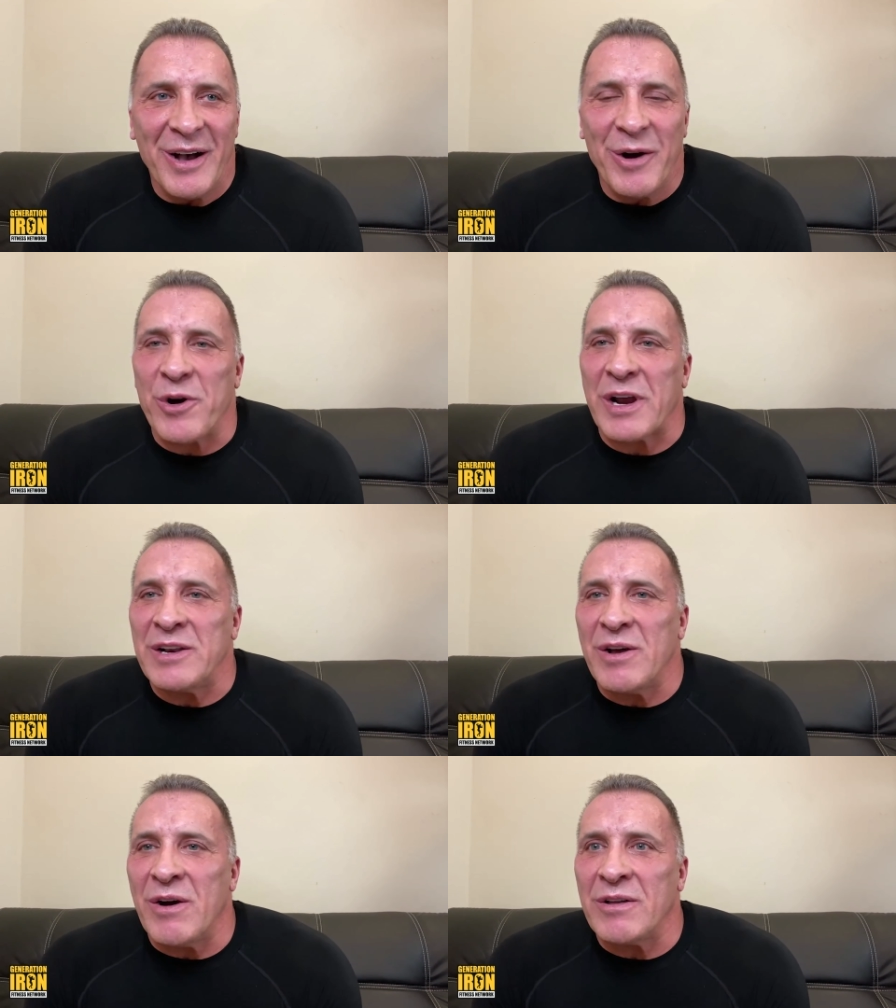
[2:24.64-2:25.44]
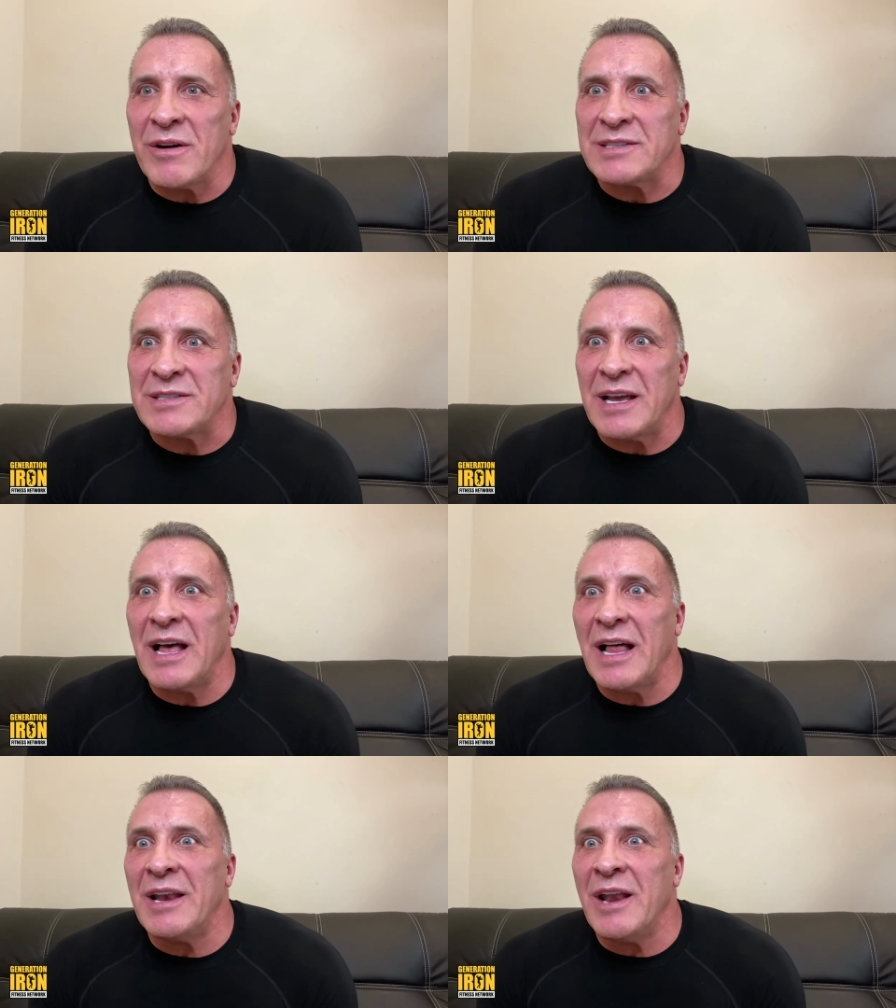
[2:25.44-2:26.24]
organ donor and say,
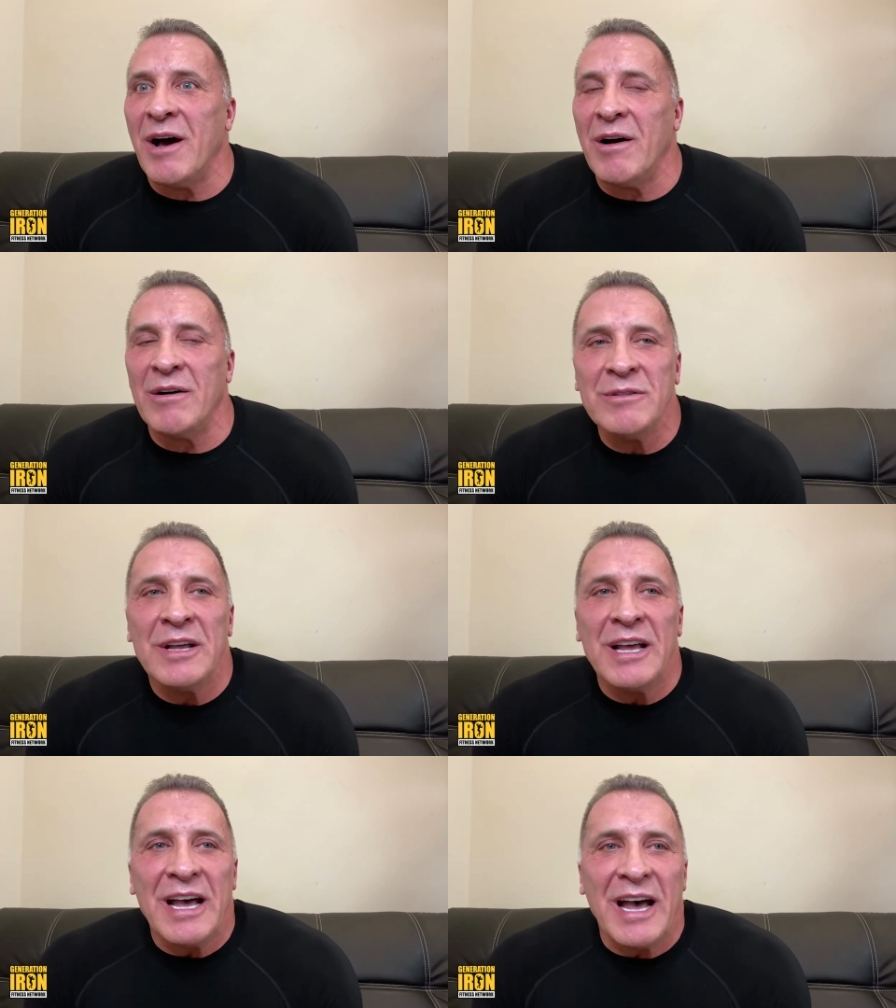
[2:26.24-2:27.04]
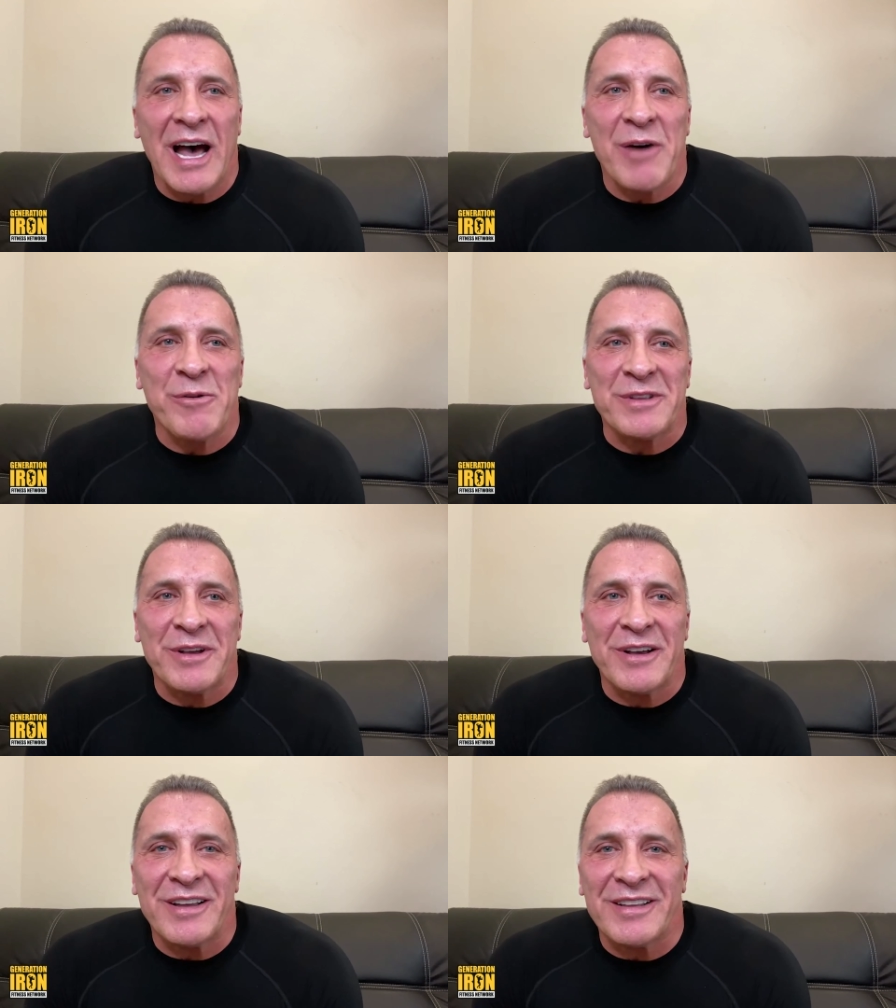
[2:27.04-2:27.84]
hell no, I won't
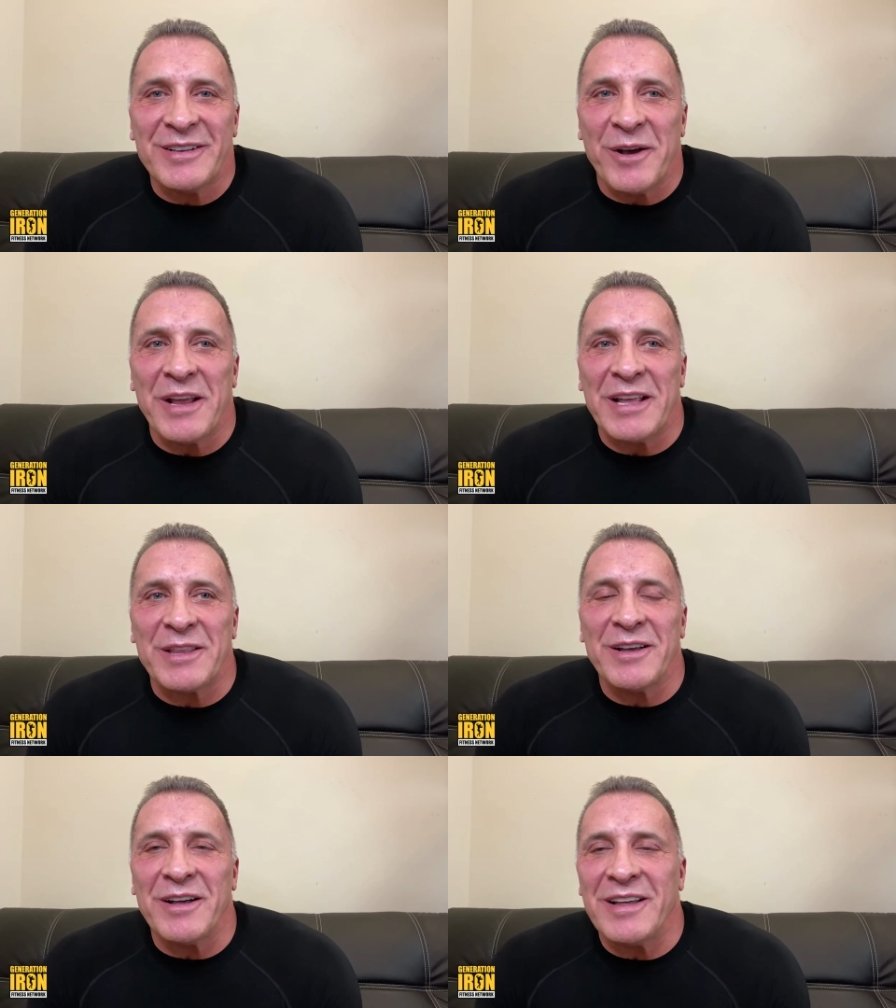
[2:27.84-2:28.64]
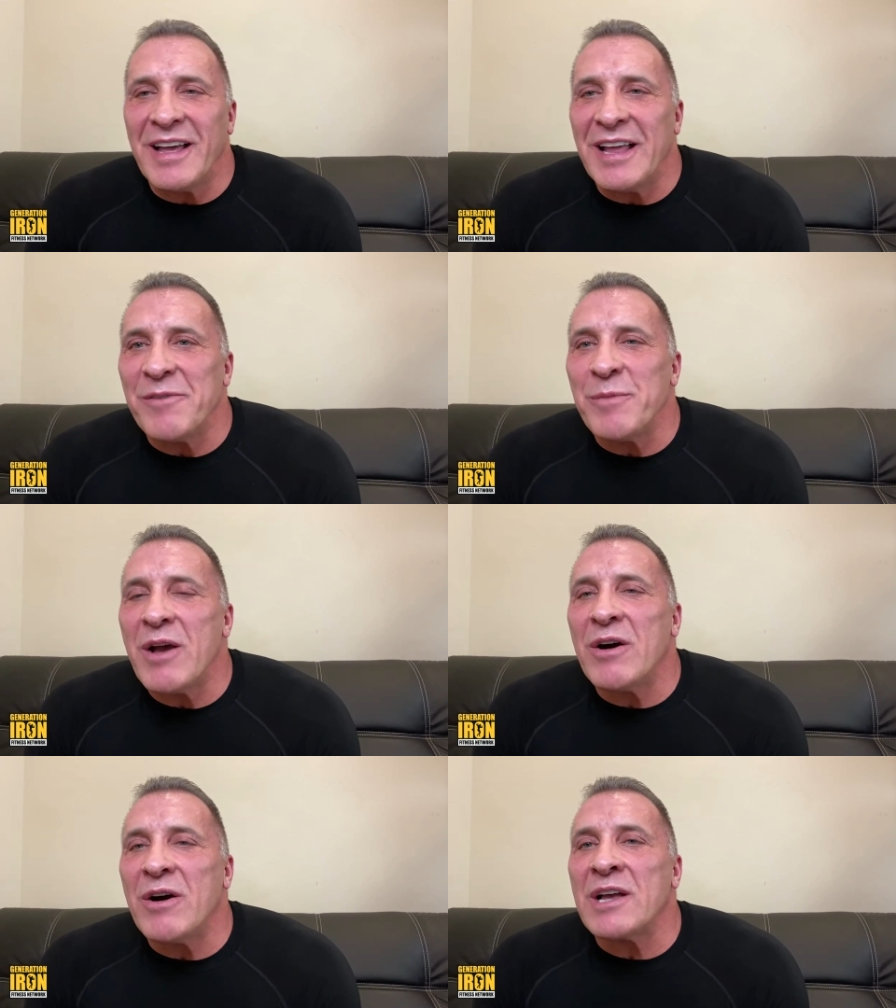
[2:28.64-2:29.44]
uh, donate any of
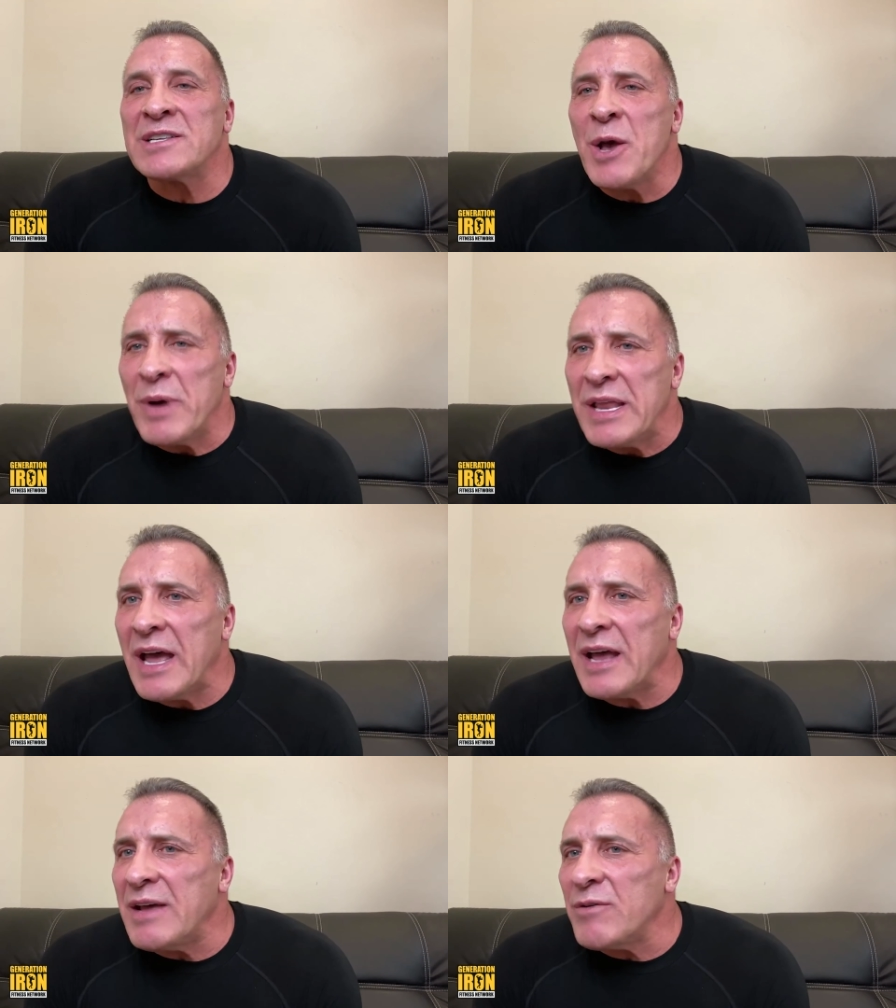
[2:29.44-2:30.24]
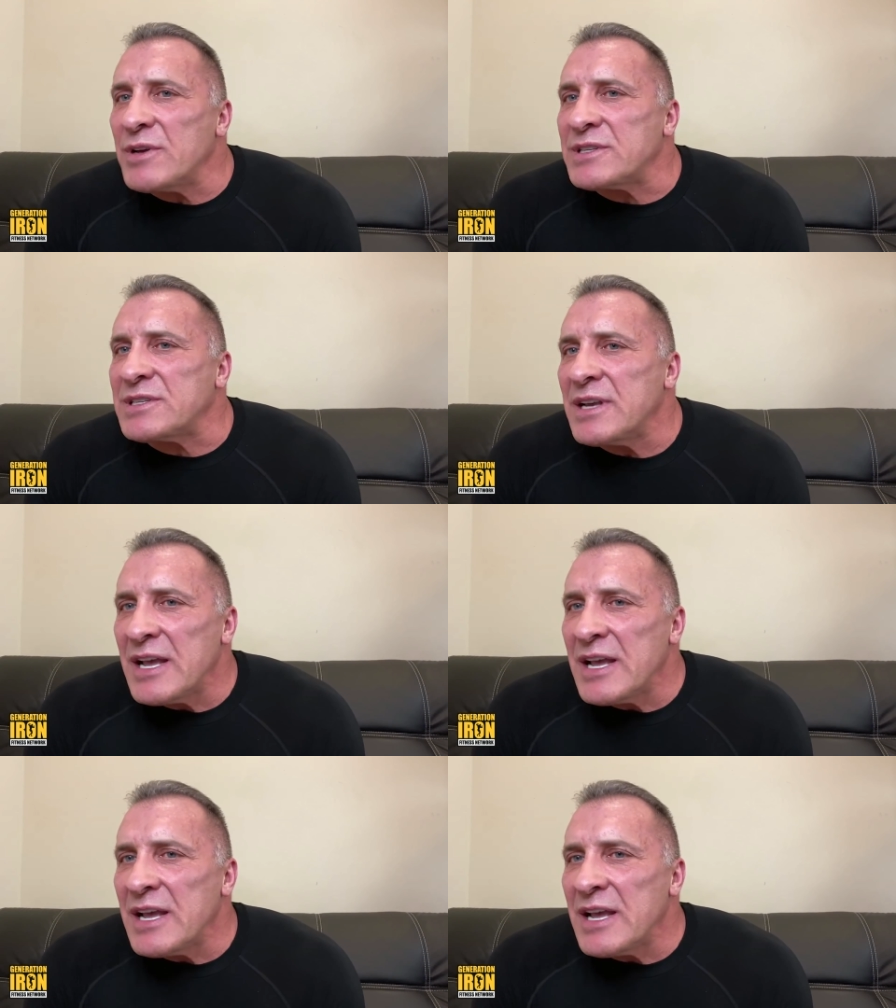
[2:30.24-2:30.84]
my organs. But yeah, there was